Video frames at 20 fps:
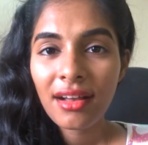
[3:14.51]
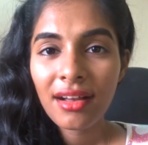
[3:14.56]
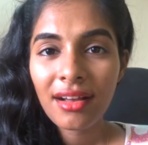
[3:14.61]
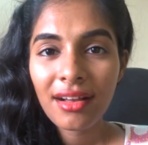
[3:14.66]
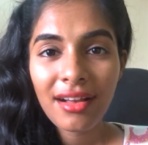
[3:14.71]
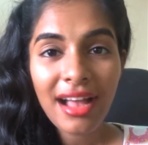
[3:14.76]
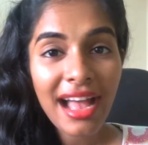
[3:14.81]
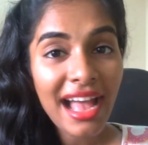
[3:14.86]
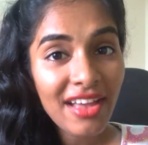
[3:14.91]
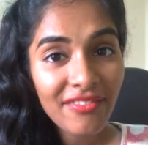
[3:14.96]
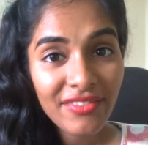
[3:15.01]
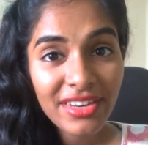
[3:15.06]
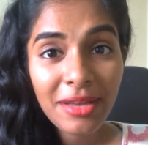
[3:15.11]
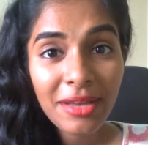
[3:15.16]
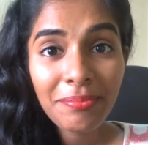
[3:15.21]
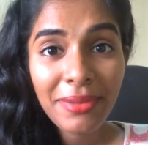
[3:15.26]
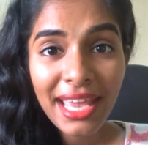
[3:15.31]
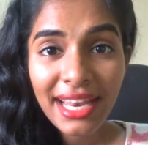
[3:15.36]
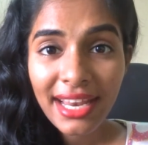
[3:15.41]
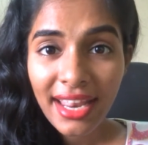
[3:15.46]
I
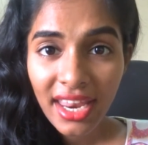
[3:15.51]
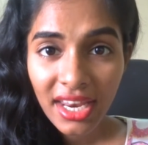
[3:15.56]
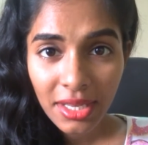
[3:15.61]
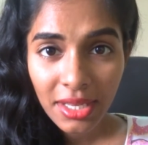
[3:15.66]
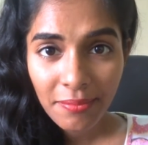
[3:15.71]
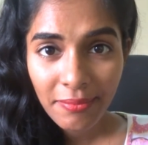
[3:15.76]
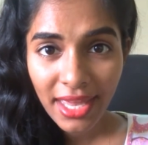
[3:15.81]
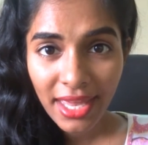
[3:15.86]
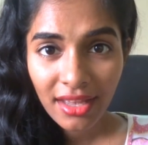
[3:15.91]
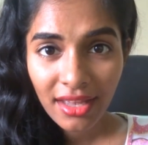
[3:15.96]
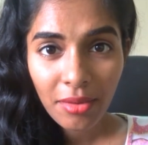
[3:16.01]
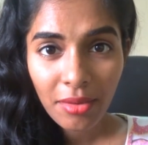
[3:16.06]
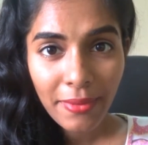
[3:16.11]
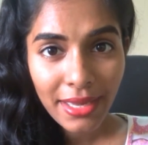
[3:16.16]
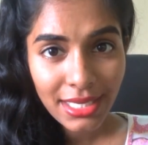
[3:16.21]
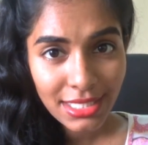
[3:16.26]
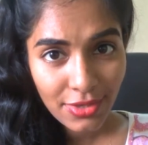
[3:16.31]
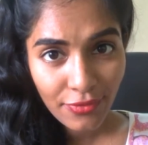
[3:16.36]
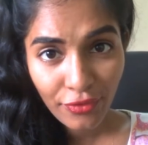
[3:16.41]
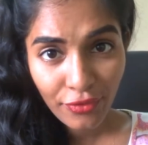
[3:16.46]
haven't applied any
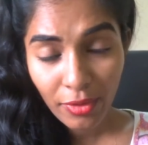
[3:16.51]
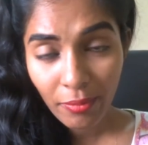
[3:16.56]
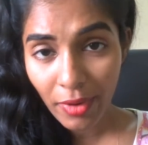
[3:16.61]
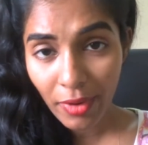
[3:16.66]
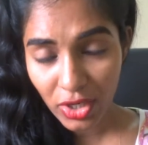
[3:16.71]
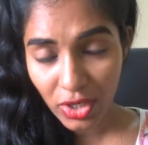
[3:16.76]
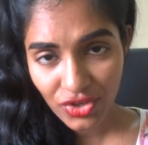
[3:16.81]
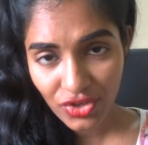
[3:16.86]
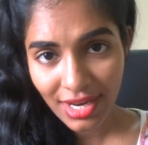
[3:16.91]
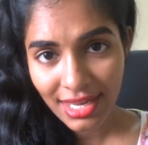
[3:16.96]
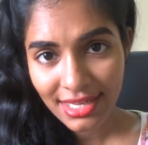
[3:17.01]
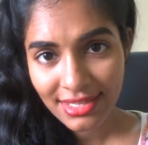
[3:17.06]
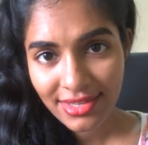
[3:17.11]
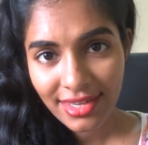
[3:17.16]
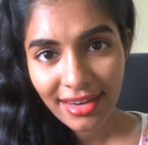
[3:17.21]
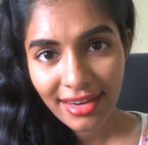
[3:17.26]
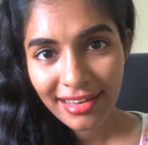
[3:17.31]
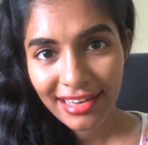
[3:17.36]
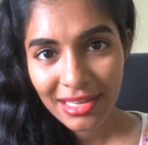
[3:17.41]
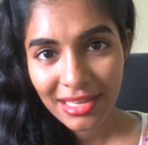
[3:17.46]
makeup except for
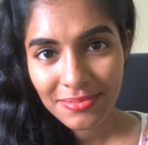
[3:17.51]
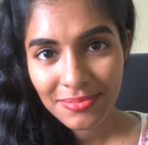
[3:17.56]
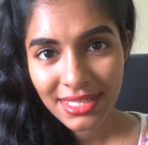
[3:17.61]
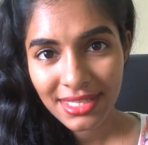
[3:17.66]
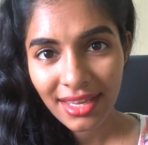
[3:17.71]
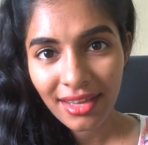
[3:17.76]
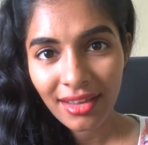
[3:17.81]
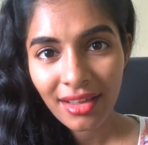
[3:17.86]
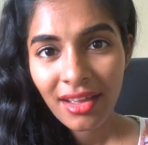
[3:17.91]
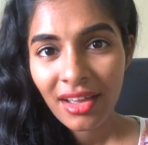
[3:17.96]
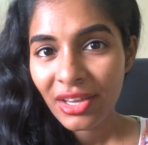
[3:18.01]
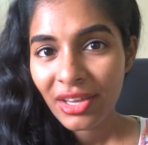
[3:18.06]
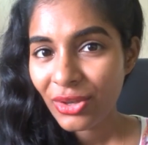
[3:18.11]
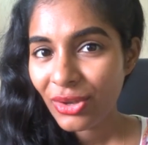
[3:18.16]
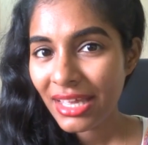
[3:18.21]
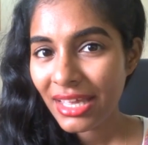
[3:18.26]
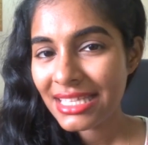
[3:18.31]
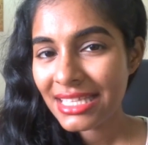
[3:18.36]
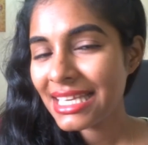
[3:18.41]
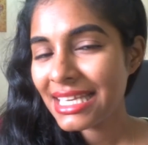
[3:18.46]
moisturizer and lipstick.
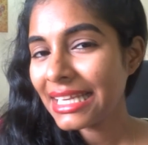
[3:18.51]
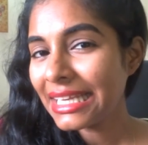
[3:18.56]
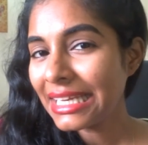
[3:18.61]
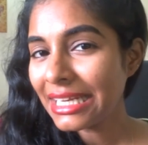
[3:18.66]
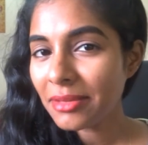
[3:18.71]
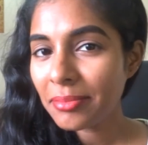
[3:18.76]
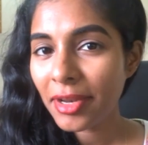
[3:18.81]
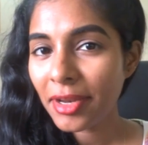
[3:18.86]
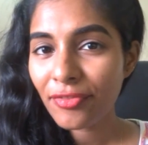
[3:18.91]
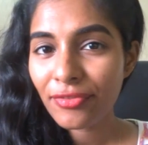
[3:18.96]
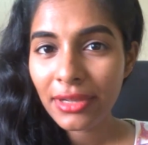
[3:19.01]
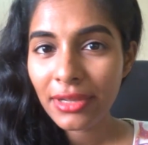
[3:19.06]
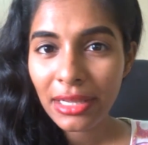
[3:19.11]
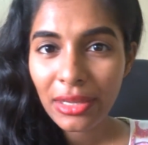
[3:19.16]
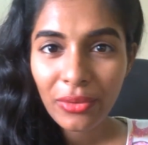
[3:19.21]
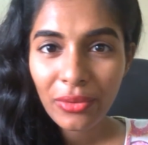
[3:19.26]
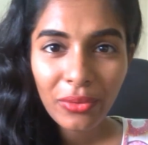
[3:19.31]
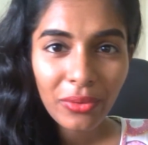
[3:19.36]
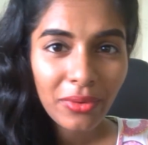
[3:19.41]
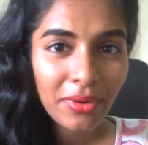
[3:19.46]
You can see a little bit of
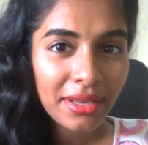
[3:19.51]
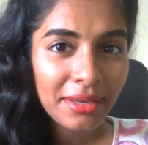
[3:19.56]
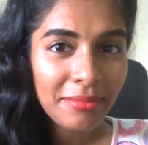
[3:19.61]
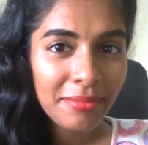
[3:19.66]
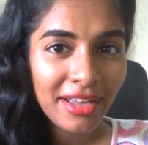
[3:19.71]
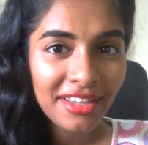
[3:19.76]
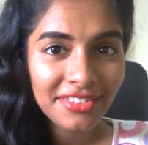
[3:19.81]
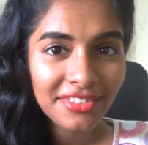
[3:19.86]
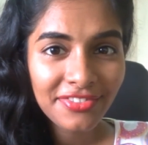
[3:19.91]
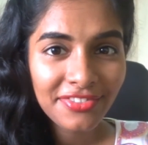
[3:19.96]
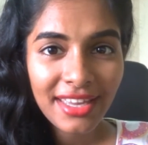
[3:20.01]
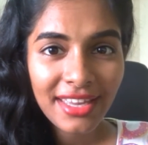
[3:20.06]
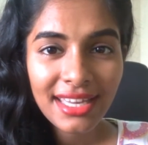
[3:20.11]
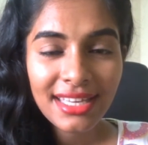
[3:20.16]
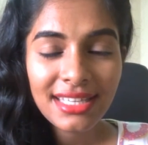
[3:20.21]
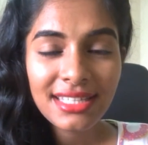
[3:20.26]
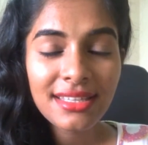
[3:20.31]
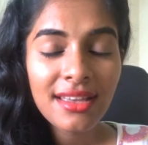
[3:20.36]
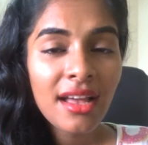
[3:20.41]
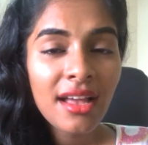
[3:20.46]
glow in my
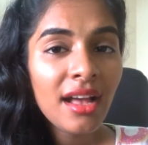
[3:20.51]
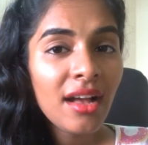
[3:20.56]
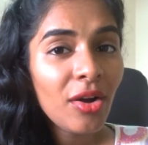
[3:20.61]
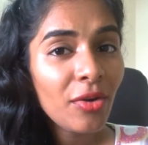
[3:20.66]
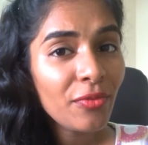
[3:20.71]
face.